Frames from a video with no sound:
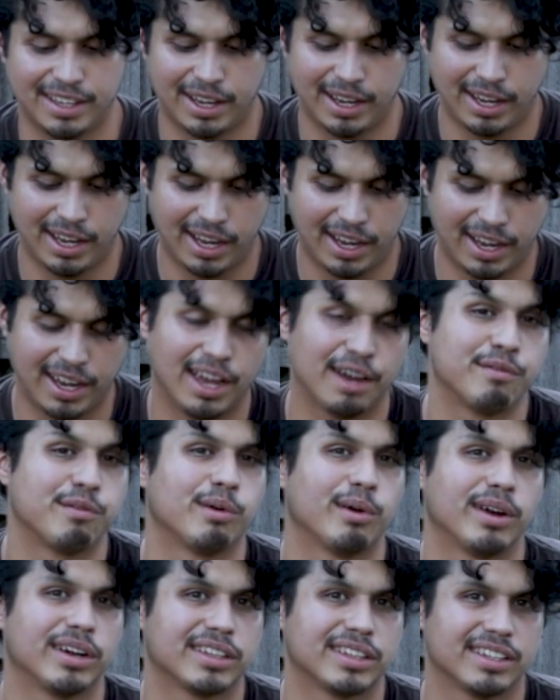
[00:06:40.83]
I have
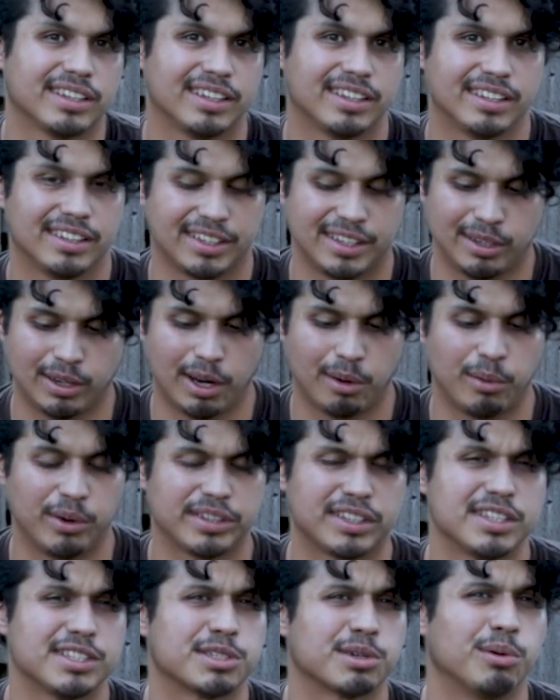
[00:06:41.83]
worked, you know, I
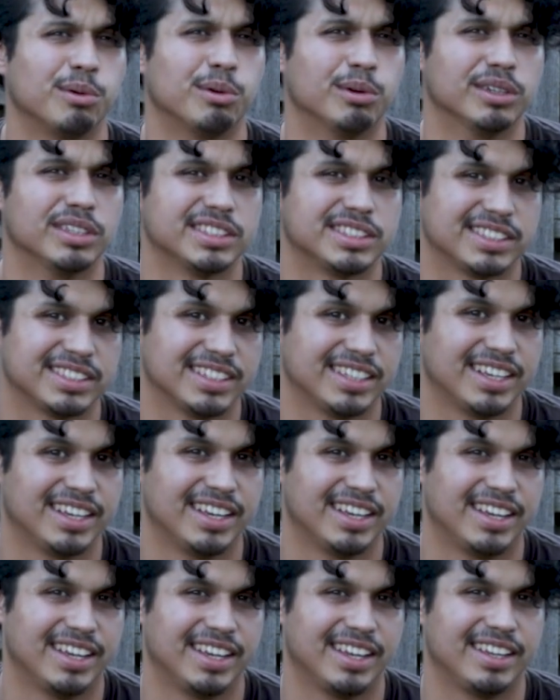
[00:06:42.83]
worked in schools,
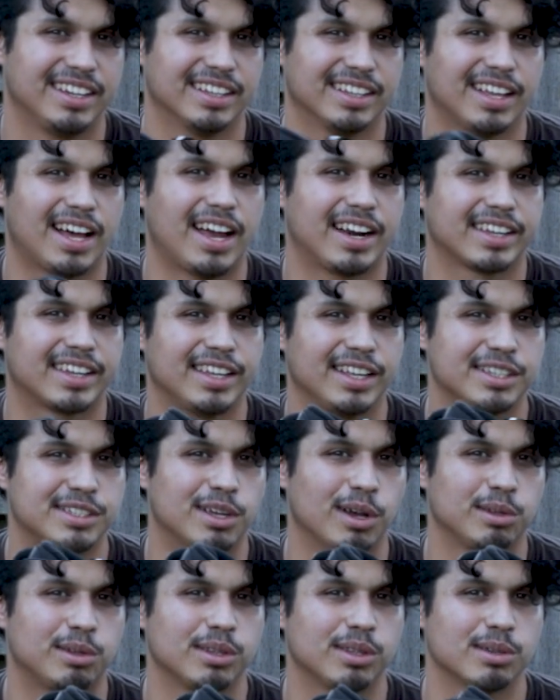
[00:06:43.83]
and a lot of kids
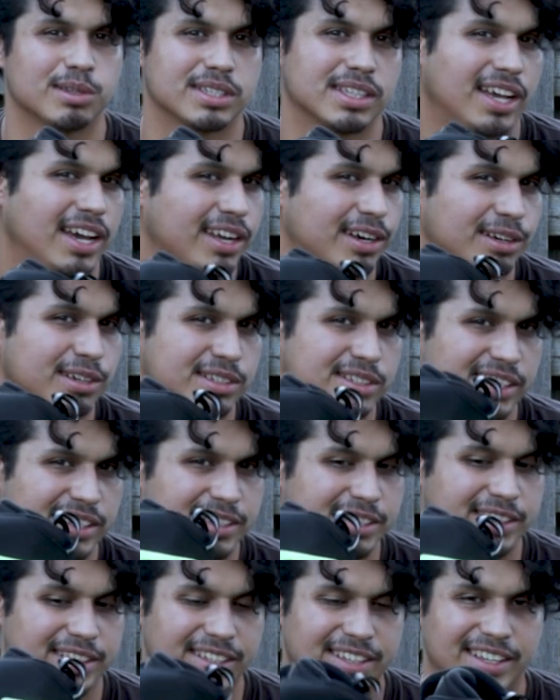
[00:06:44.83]
go to those liners,
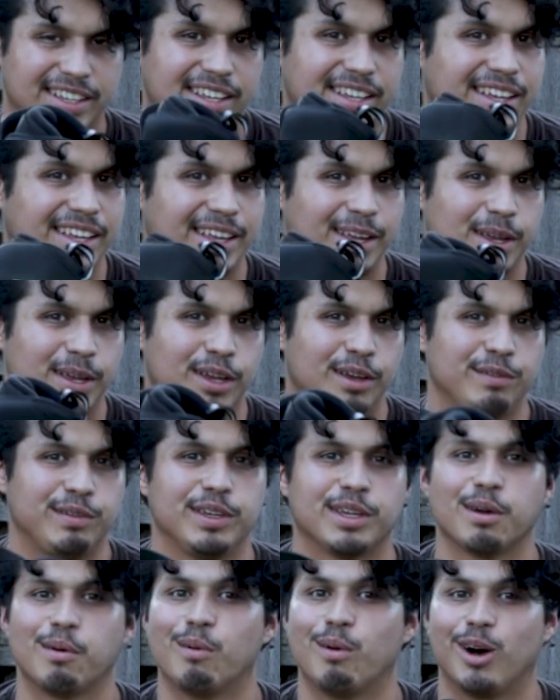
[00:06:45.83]
and if
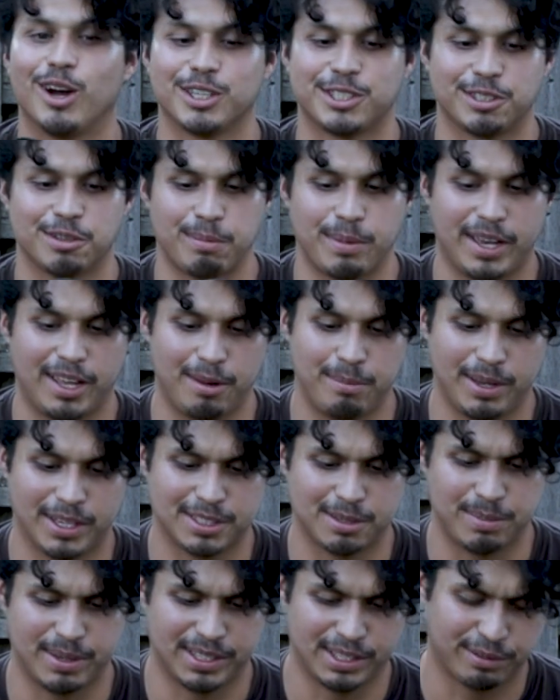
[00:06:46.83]
you can wash them, man, it
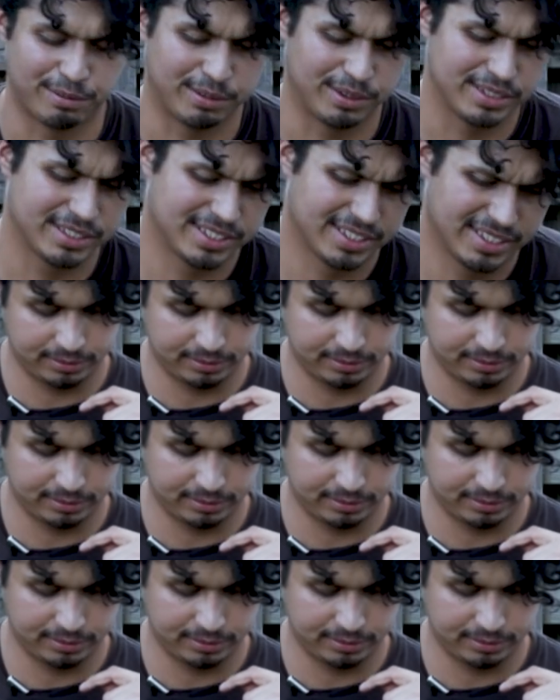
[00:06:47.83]
makes a big difference.